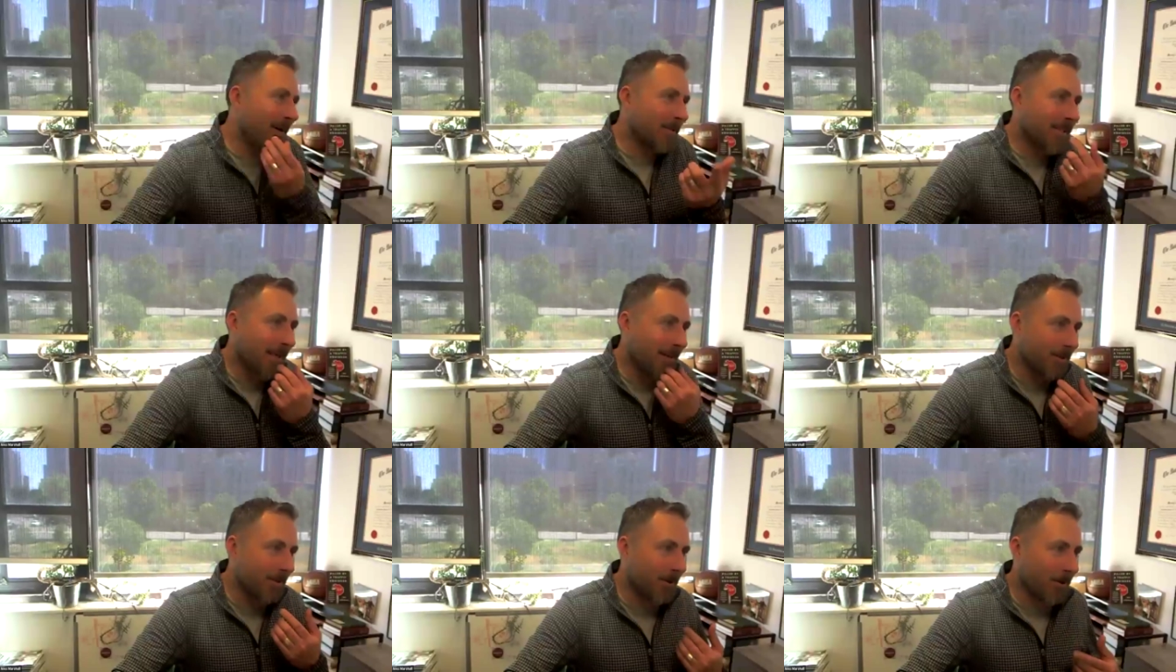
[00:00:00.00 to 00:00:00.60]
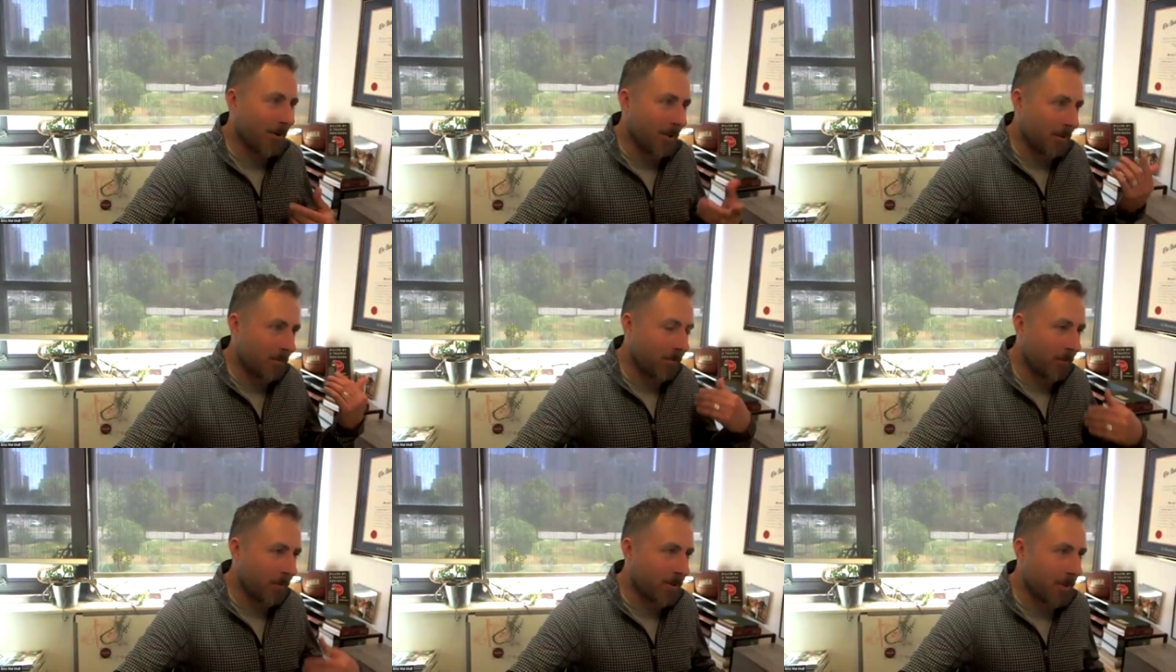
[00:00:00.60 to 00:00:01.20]
was telling you earlier
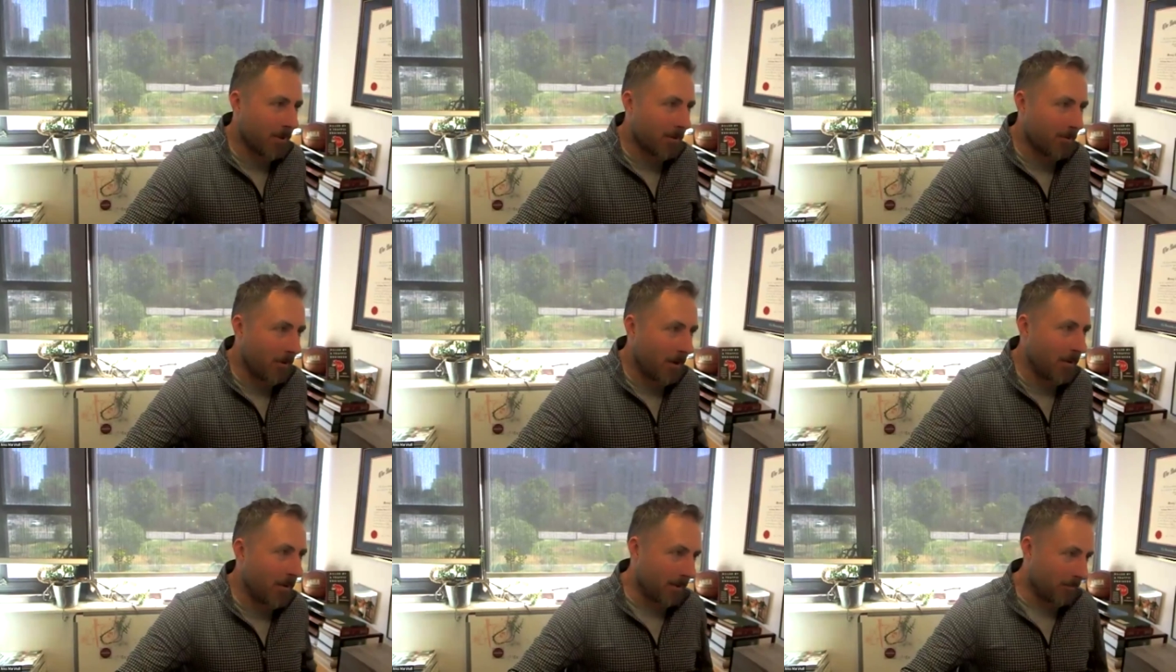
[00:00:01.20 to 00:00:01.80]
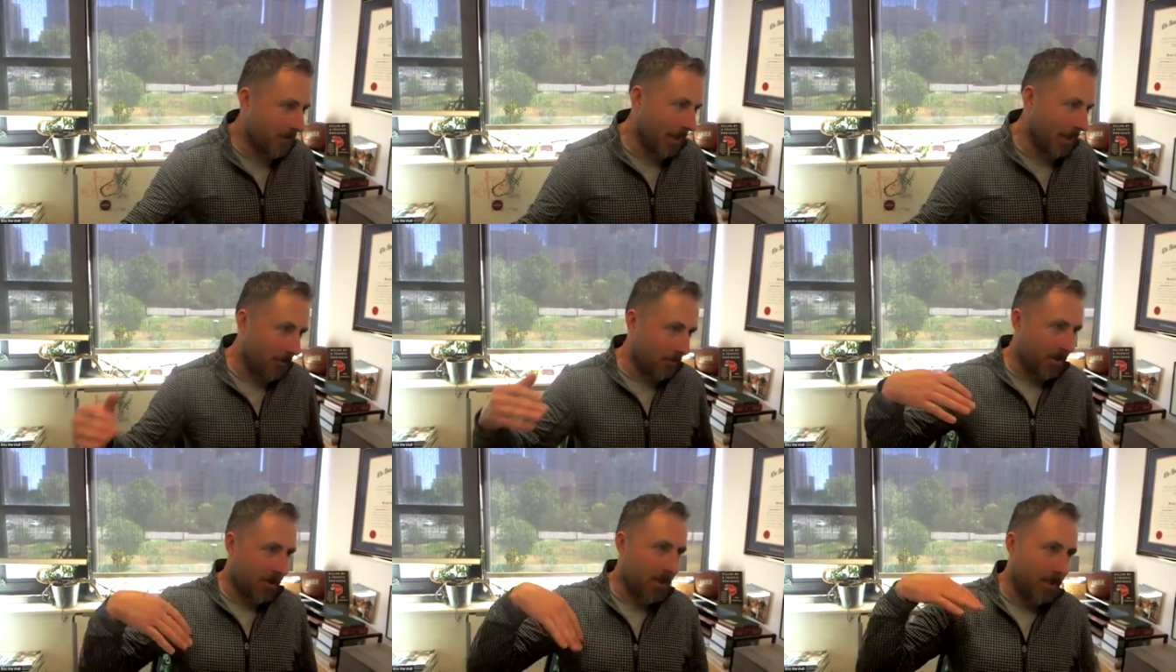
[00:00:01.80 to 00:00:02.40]
before we started, Rob, like when I
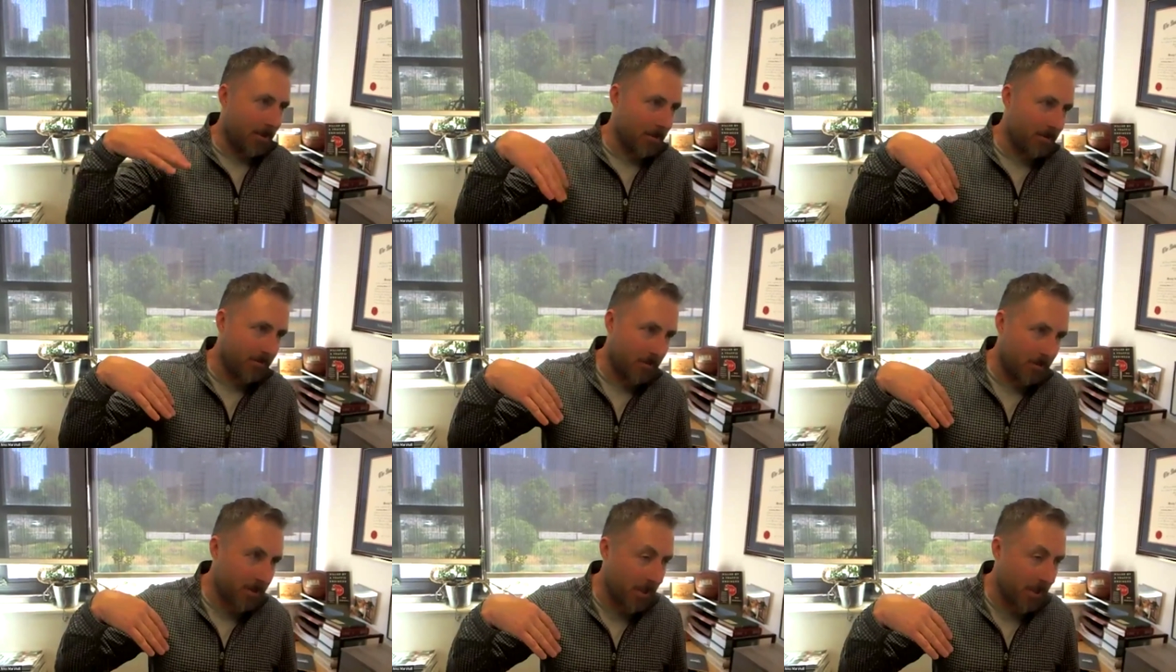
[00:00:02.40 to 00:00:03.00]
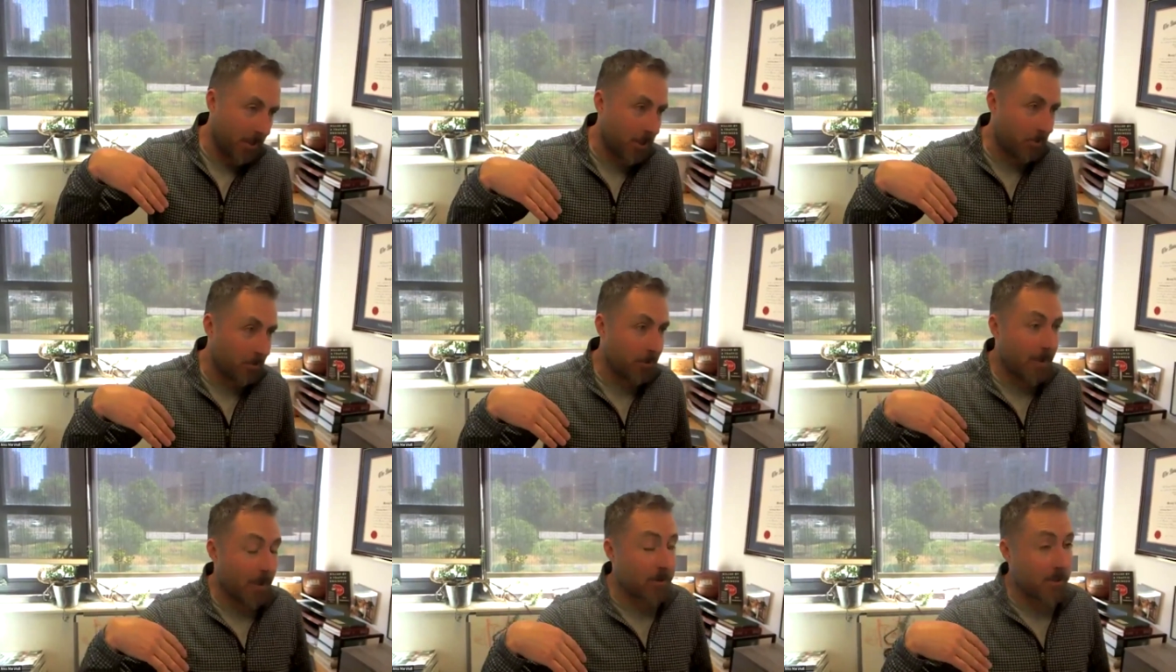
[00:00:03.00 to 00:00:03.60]
was here for CNU in
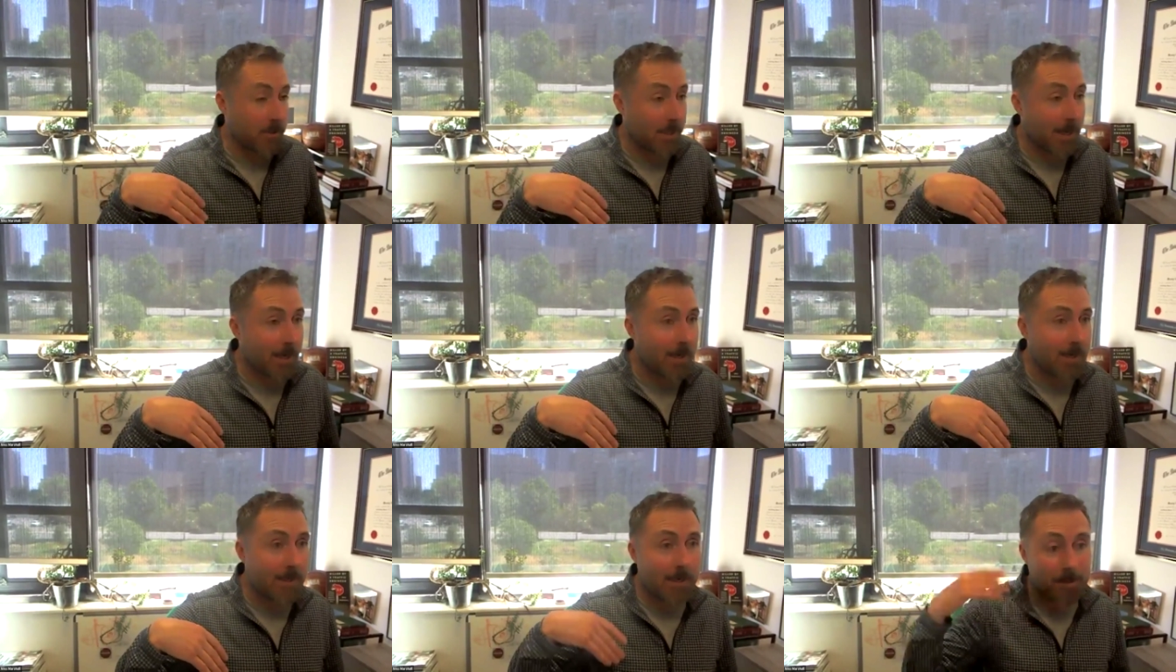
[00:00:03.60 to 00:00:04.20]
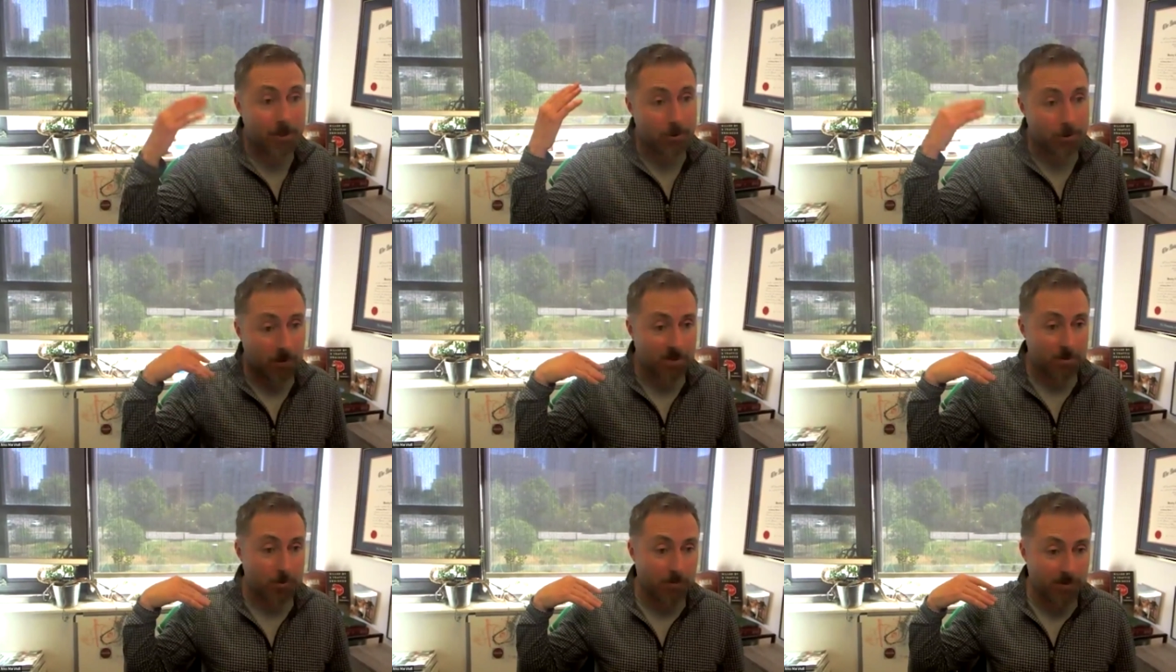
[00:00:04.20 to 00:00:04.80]
2009, I knew I
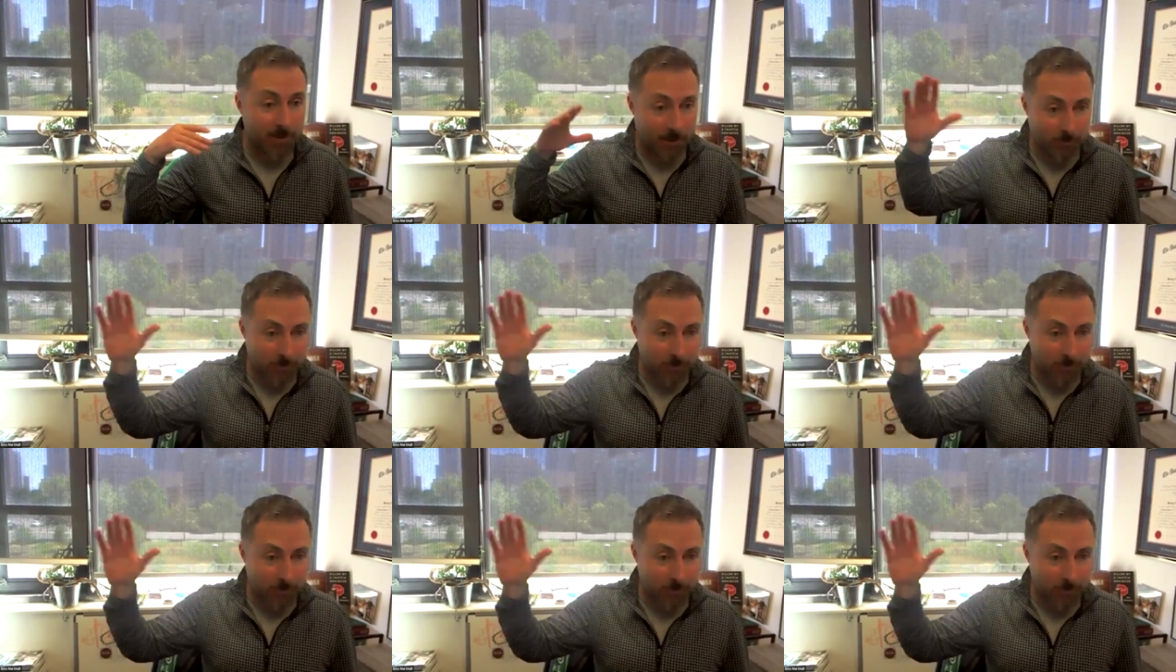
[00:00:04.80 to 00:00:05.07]
was moving here.